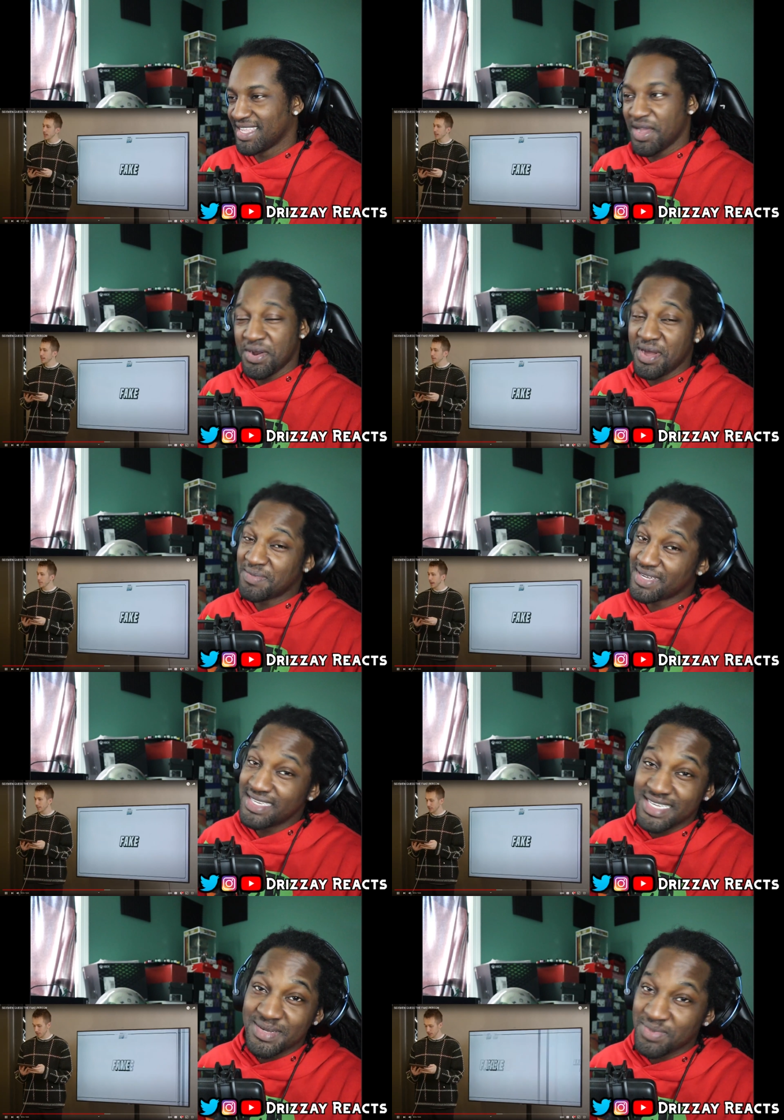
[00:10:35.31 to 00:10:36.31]
Hold on. I'm
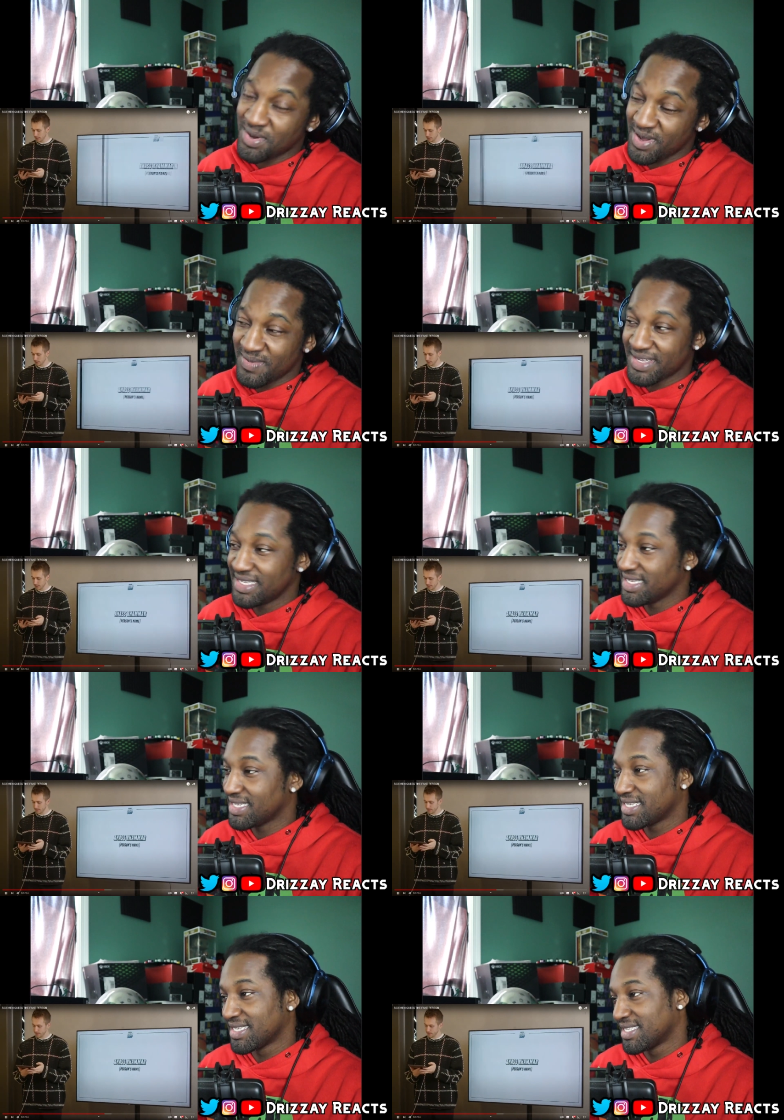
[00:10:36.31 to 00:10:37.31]
cooking, bro. I'm cooking.